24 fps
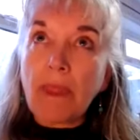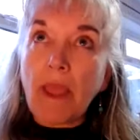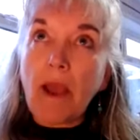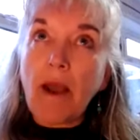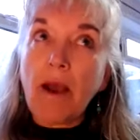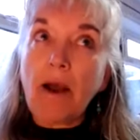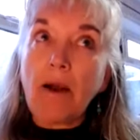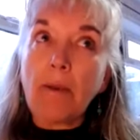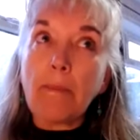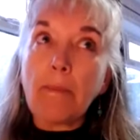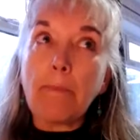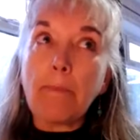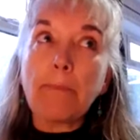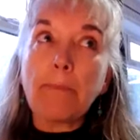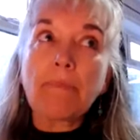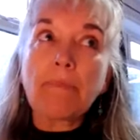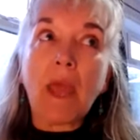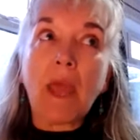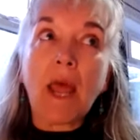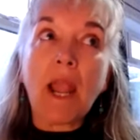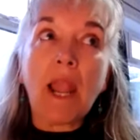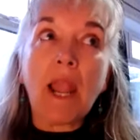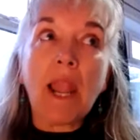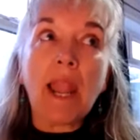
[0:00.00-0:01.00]

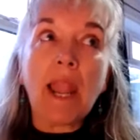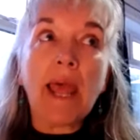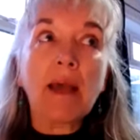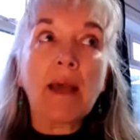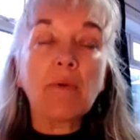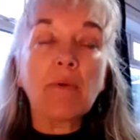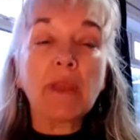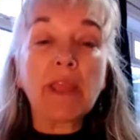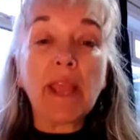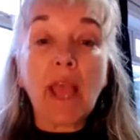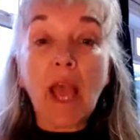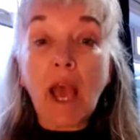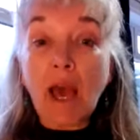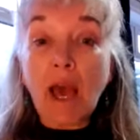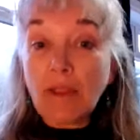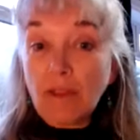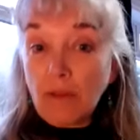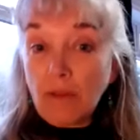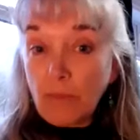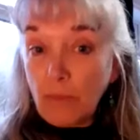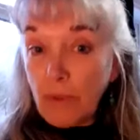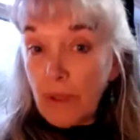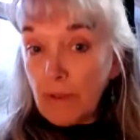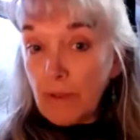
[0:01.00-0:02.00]
allowing
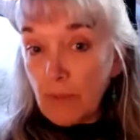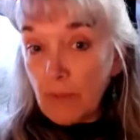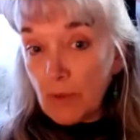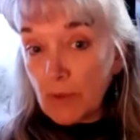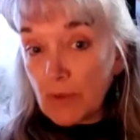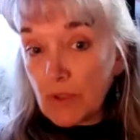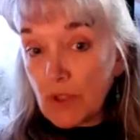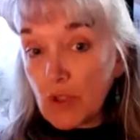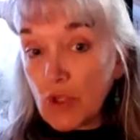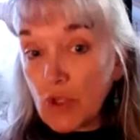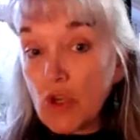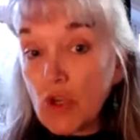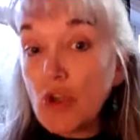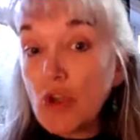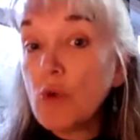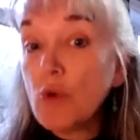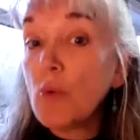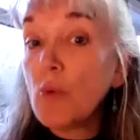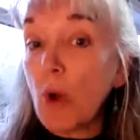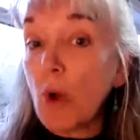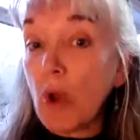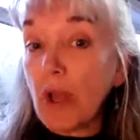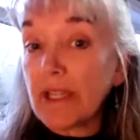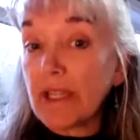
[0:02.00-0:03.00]
other people's
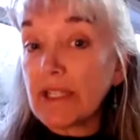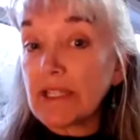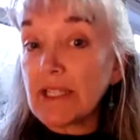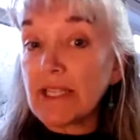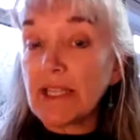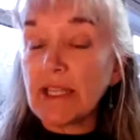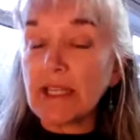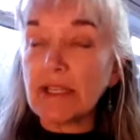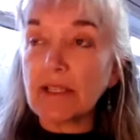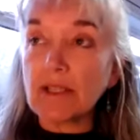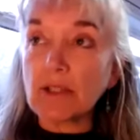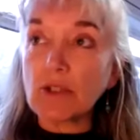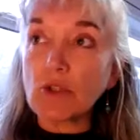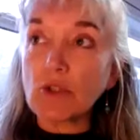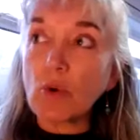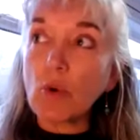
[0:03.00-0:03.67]
new ideas